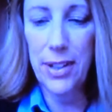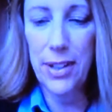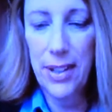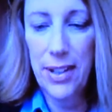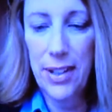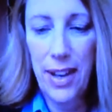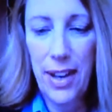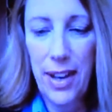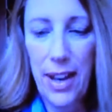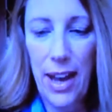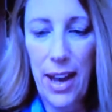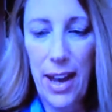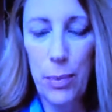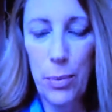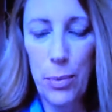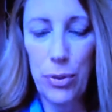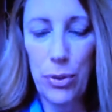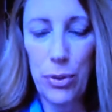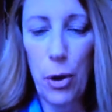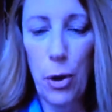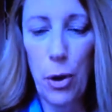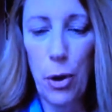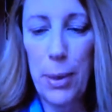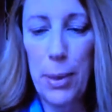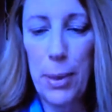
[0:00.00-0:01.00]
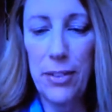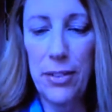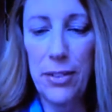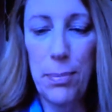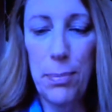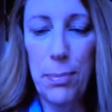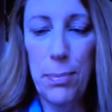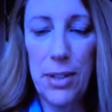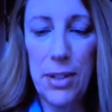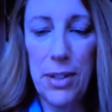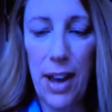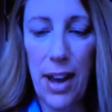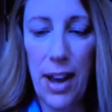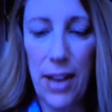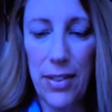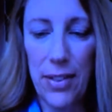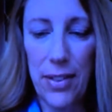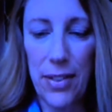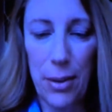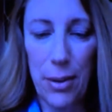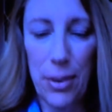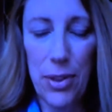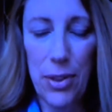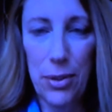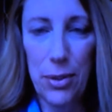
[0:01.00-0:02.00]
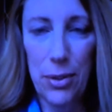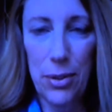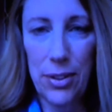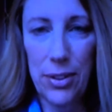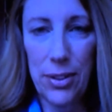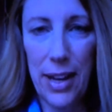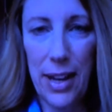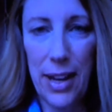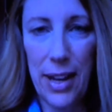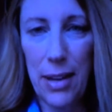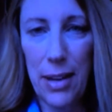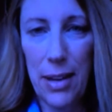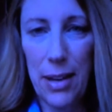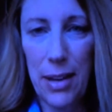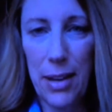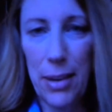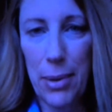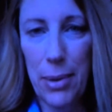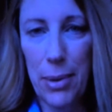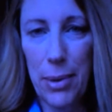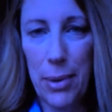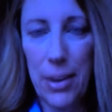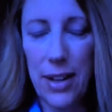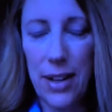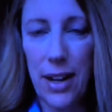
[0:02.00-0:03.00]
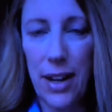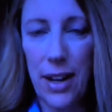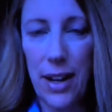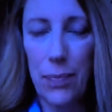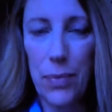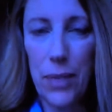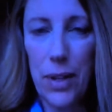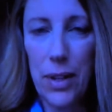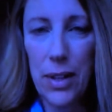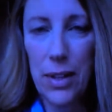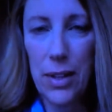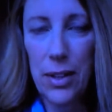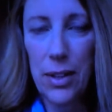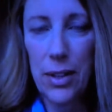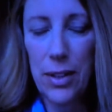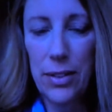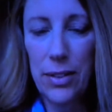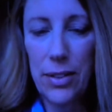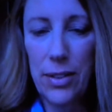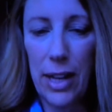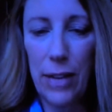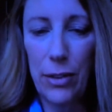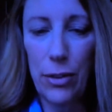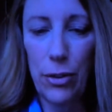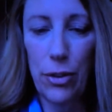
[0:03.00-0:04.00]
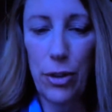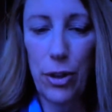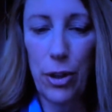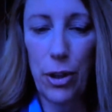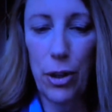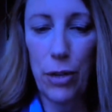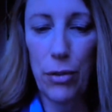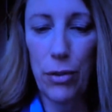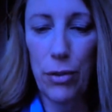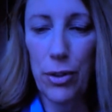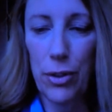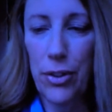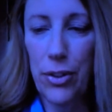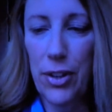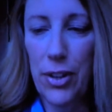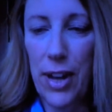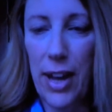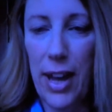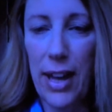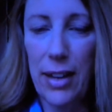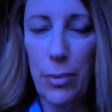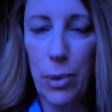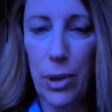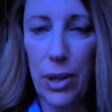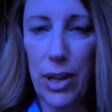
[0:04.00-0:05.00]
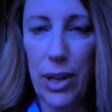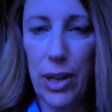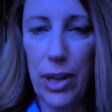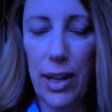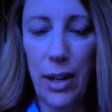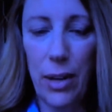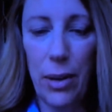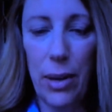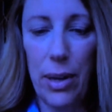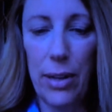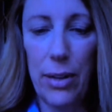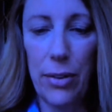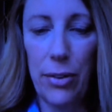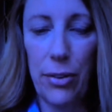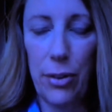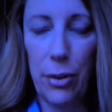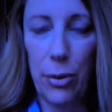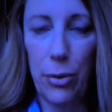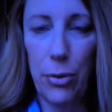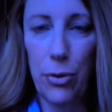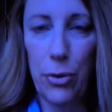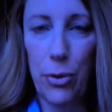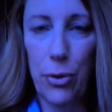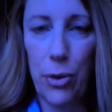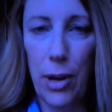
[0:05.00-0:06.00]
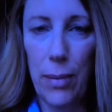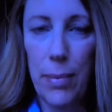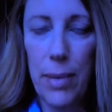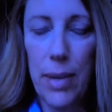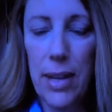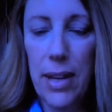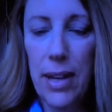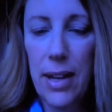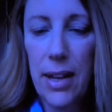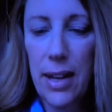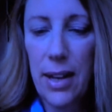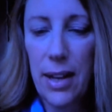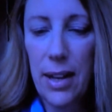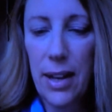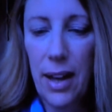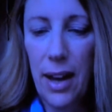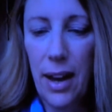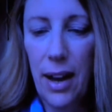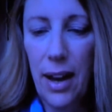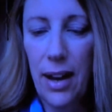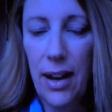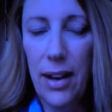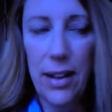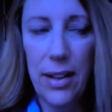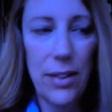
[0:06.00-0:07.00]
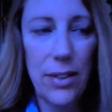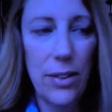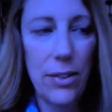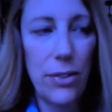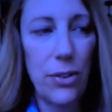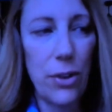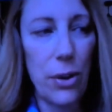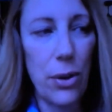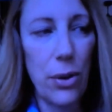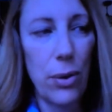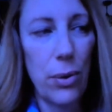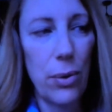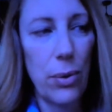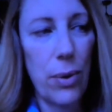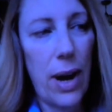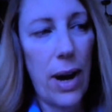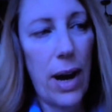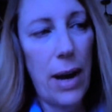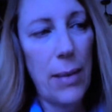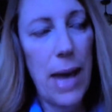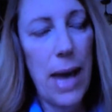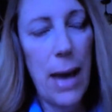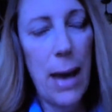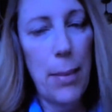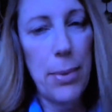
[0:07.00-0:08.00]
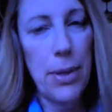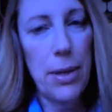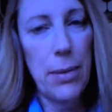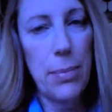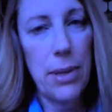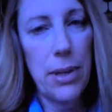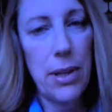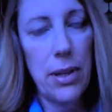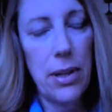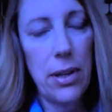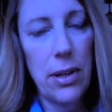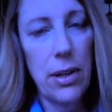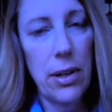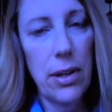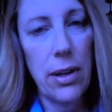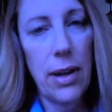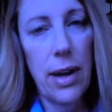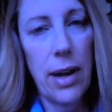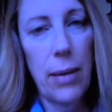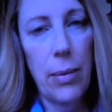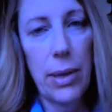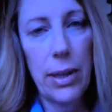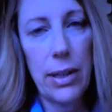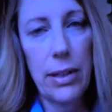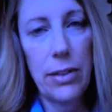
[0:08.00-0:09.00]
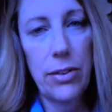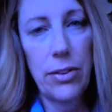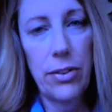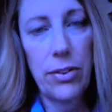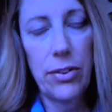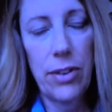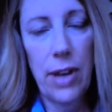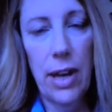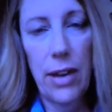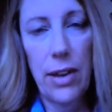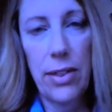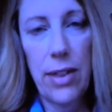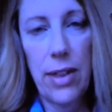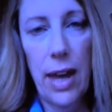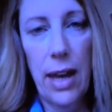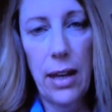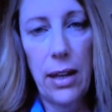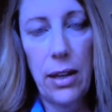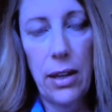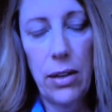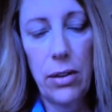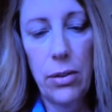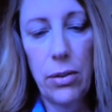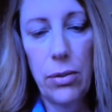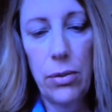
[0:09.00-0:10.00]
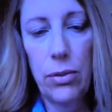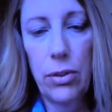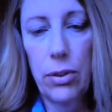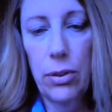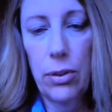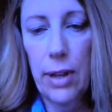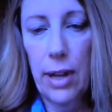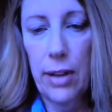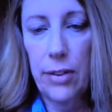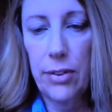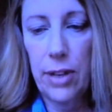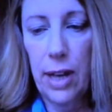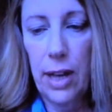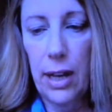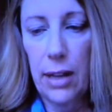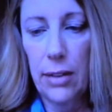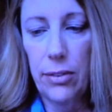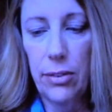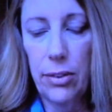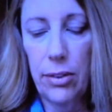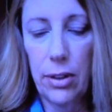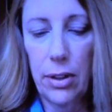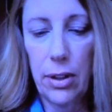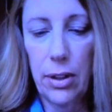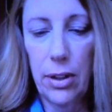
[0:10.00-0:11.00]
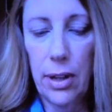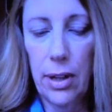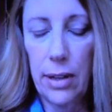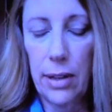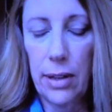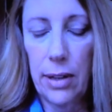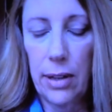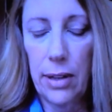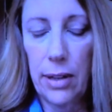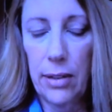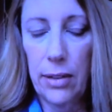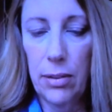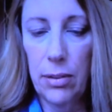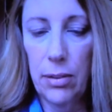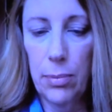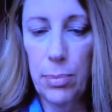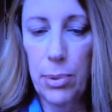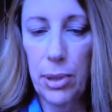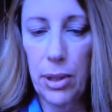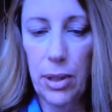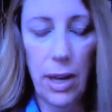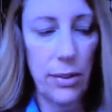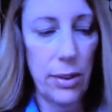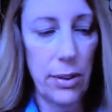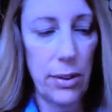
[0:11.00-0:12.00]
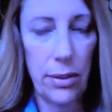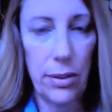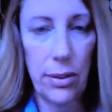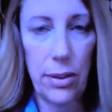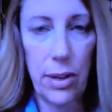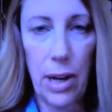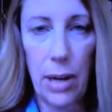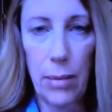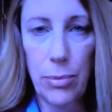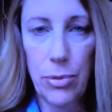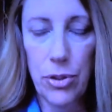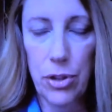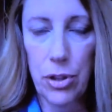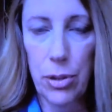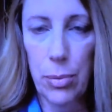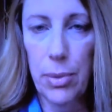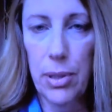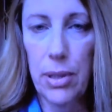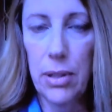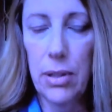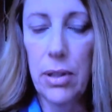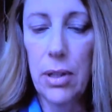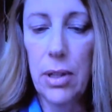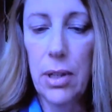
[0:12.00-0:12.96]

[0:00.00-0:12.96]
I was hoping to be down there with you today, but nature took over today and we're getting quite a snowstorm. So I'm happy to be here. I want to just say thank you to Less Cancer and to Bill Cousins and Tom Sherman